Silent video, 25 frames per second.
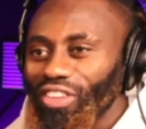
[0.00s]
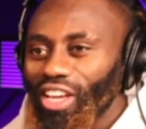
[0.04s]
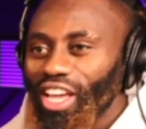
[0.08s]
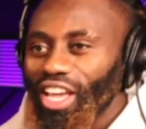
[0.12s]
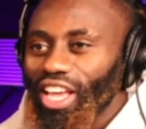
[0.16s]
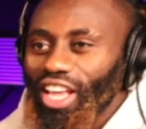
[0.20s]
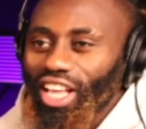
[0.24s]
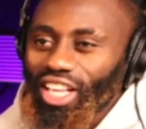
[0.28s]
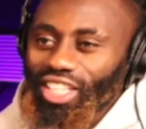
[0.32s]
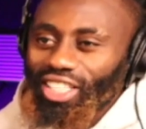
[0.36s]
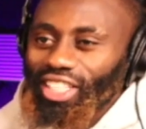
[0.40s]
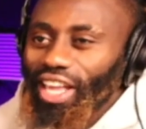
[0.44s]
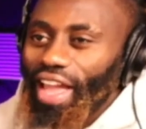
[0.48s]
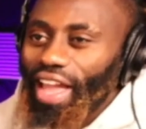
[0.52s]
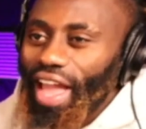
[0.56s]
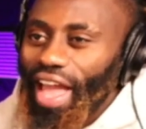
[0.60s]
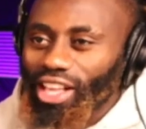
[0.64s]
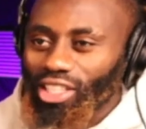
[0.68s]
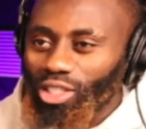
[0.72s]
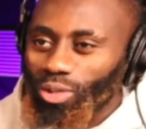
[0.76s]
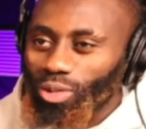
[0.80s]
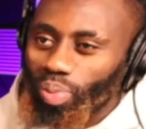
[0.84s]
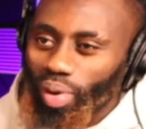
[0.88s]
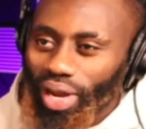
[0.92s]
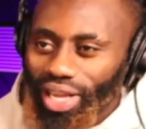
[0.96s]
Is he
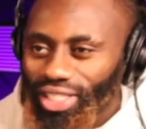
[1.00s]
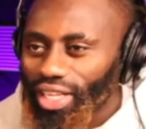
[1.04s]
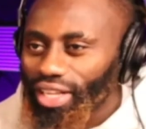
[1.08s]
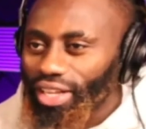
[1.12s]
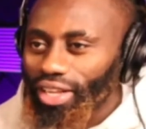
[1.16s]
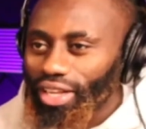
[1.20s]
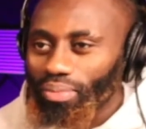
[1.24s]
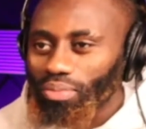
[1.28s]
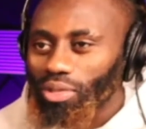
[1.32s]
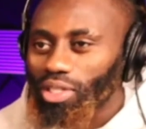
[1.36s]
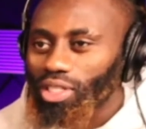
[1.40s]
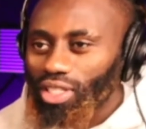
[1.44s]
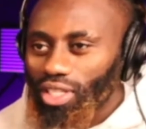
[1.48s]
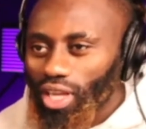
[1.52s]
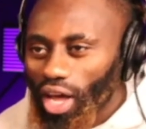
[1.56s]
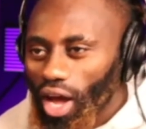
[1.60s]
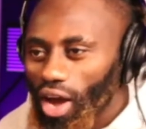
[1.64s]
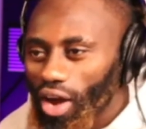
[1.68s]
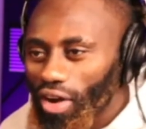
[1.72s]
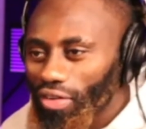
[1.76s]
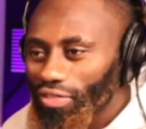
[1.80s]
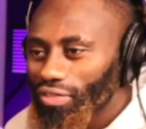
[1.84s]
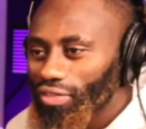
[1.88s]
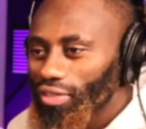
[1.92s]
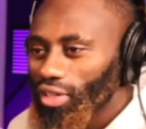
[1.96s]
expressing
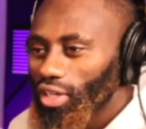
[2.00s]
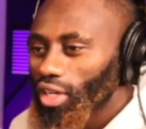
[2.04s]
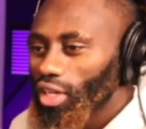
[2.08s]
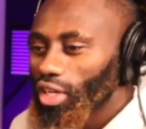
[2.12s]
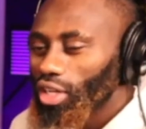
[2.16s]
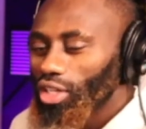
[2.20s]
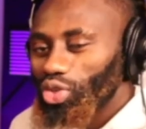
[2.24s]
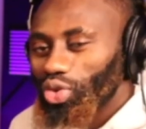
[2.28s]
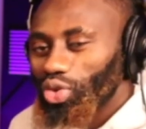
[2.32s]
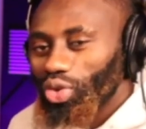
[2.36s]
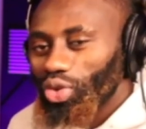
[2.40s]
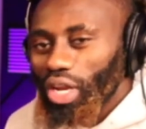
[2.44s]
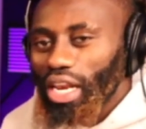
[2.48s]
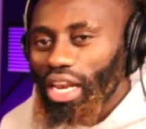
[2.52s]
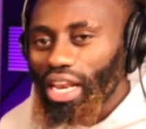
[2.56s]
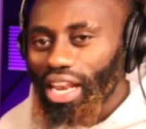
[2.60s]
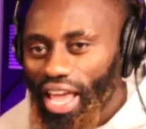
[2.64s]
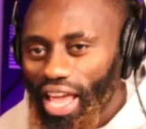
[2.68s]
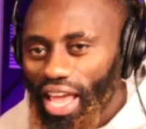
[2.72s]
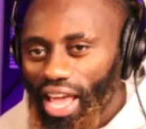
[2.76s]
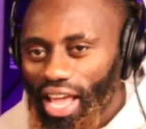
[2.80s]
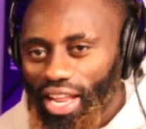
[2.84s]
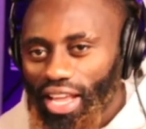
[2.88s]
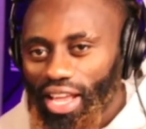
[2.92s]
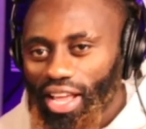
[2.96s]
himself to the
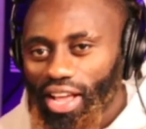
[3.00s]
lady?